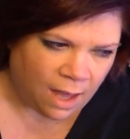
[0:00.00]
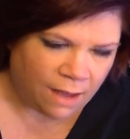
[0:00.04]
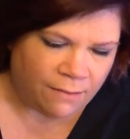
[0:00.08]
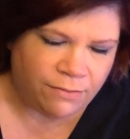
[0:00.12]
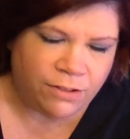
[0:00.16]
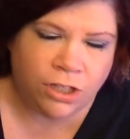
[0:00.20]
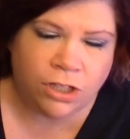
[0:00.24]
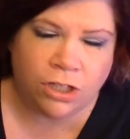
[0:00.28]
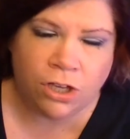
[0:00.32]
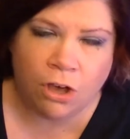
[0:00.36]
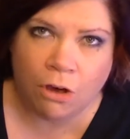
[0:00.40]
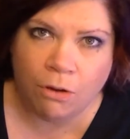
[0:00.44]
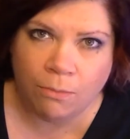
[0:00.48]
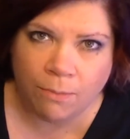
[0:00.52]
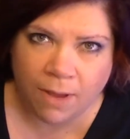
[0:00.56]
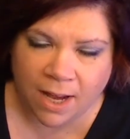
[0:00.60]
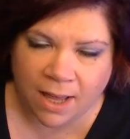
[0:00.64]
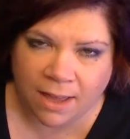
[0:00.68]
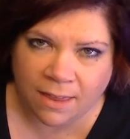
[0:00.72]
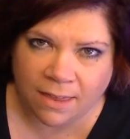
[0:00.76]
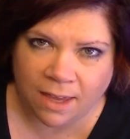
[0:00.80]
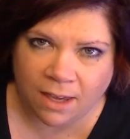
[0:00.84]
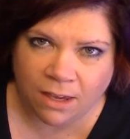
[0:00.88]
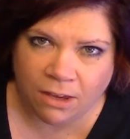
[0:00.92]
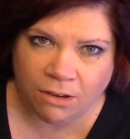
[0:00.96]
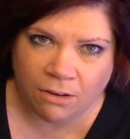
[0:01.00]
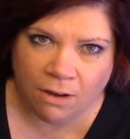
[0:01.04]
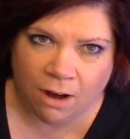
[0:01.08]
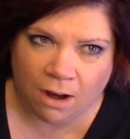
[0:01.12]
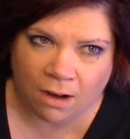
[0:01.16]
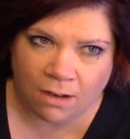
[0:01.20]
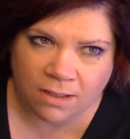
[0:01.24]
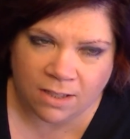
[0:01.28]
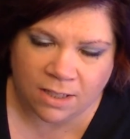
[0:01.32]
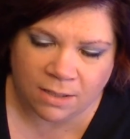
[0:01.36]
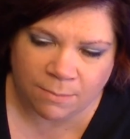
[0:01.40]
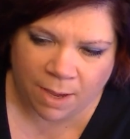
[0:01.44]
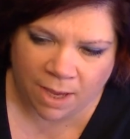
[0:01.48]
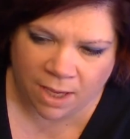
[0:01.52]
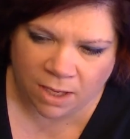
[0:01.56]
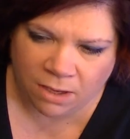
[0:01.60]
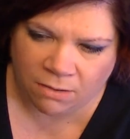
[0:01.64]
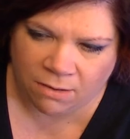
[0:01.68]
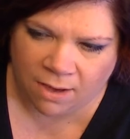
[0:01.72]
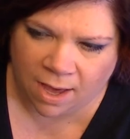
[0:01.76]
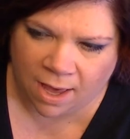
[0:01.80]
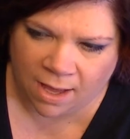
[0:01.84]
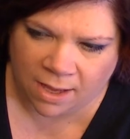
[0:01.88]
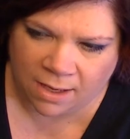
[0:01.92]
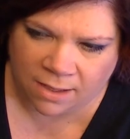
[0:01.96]
So many thank you cards to make you
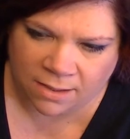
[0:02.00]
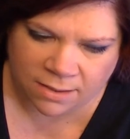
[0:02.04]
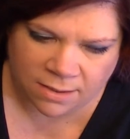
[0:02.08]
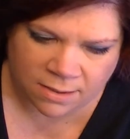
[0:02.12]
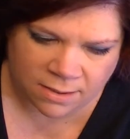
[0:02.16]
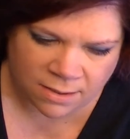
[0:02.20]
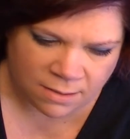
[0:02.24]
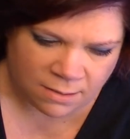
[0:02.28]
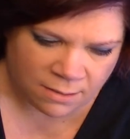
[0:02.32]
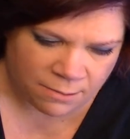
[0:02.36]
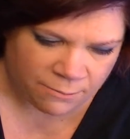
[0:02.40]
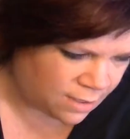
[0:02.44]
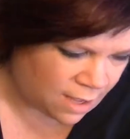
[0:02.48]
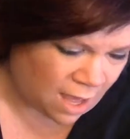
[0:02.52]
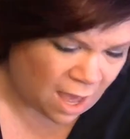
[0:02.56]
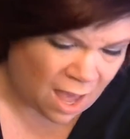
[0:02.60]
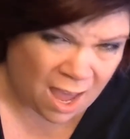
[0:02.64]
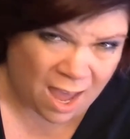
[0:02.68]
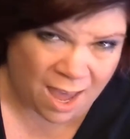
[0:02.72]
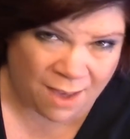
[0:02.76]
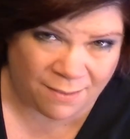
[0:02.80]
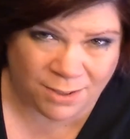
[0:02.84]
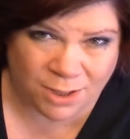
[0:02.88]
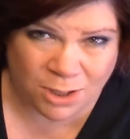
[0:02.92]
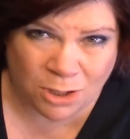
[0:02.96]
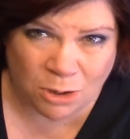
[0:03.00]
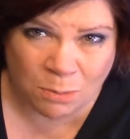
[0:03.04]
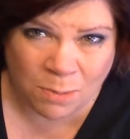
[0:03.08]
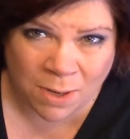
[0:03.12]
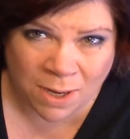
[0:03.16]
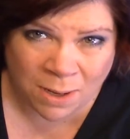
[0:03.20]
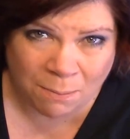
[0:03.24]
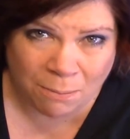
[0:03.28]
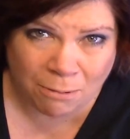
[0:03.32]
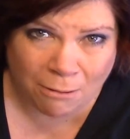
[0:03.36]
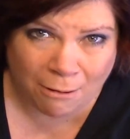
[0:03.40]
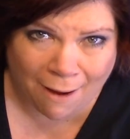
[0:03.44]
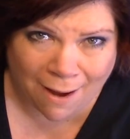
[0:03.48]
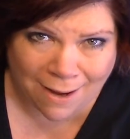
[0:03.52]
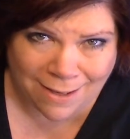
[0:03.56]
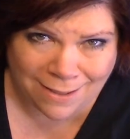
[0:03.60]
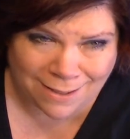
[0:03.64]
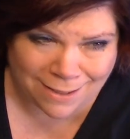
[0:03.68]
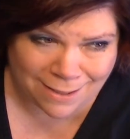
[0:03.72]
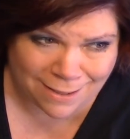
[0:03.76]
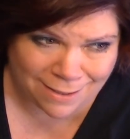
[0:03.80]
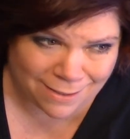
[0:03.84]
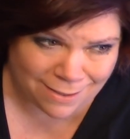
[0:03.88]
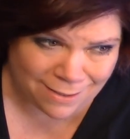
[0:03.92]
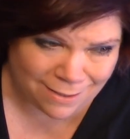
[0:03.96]
guys. I have so many
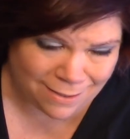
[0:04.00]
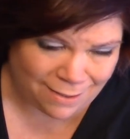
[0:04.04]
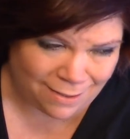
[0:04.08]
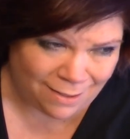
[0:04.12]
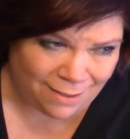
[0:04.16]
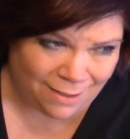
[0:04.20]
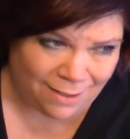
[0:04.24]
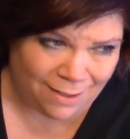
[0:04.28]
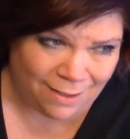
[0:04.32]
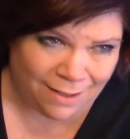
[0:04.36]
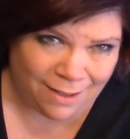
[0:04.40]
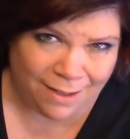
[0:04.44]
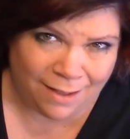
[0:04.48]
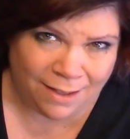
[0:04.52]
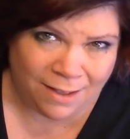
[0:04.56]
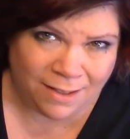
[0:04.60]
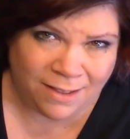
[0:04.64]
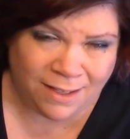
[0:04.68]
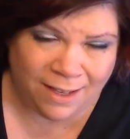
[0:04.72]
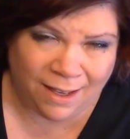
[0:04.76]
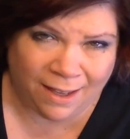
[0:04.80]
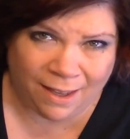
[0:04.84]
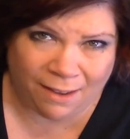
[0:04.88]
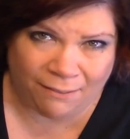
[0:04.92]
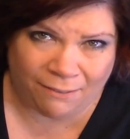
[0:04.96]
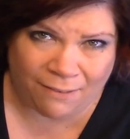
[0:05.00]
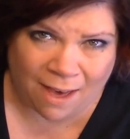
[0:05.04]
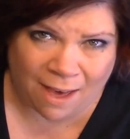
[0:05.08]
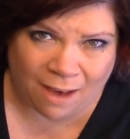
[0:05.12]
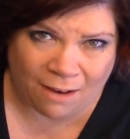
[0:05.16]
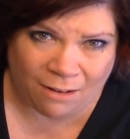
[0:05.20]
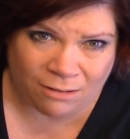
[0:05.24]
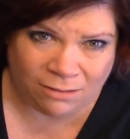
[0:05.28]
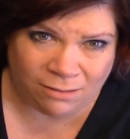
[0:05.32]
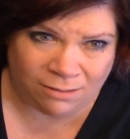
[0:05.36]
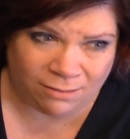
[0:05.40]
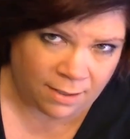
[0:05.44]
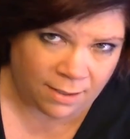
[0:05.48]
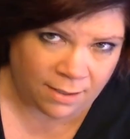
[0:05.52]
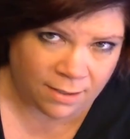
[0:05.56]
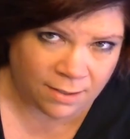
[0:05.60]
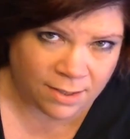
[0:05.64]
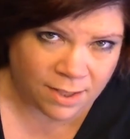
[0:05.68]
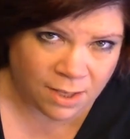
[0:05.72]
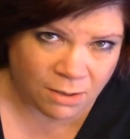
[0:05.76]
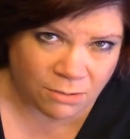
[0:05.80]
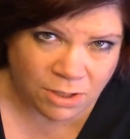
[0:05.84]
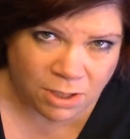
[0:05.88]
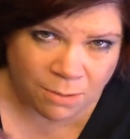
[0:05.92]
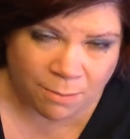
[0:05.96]
prizes to give out.
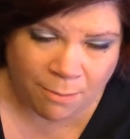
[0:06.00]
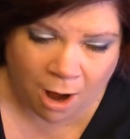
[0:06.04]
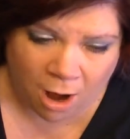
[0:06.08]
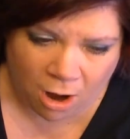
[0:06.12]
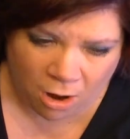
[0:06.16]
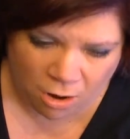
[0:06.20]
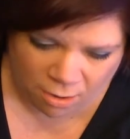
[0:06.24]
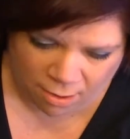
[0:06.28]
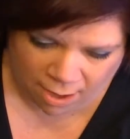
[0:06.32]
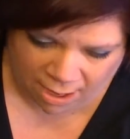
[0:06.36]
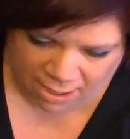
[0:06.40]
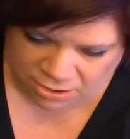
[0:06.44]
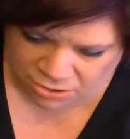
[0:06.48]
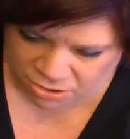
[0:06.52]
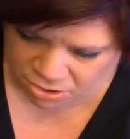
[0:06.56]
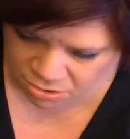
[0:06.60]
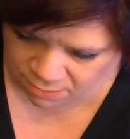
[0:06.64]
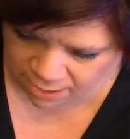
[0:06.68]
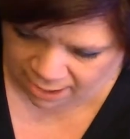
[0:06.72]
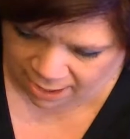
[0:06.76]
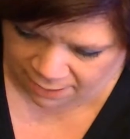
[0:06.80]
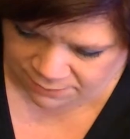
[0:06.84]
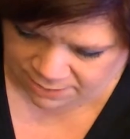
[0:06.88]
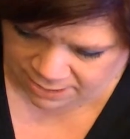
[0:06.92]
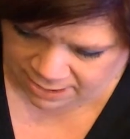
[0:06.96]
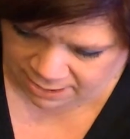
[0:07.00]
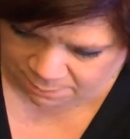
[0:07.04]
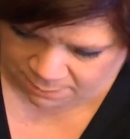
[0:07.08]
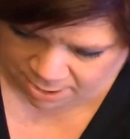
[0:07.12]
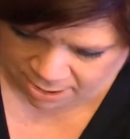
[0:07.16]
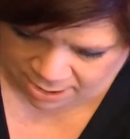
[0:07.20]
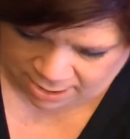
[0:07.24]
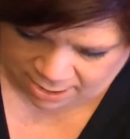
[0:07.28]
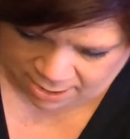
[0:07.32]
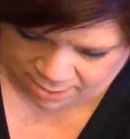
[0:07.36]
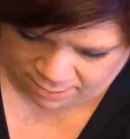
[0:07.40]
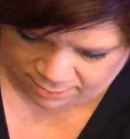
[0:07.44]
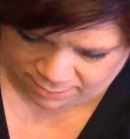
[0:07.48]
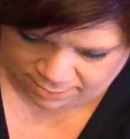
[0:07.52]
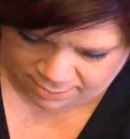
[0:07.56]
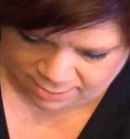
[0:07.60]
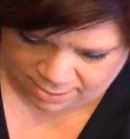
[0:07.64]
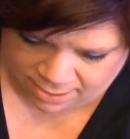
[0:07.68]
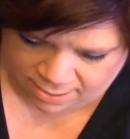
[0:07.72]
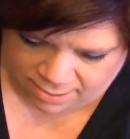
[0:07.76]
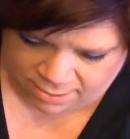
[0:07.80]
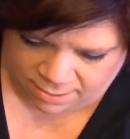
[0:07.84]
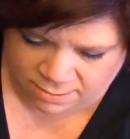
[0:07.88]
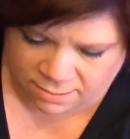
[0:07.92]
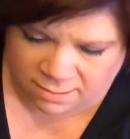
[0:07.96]
So tomorrow I do have to get my nails
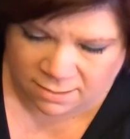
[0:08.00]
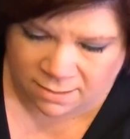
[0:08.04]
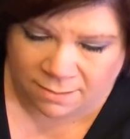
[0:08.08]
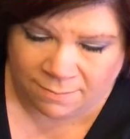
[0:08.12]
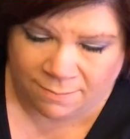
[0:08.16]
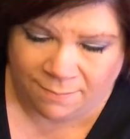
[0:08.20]
done.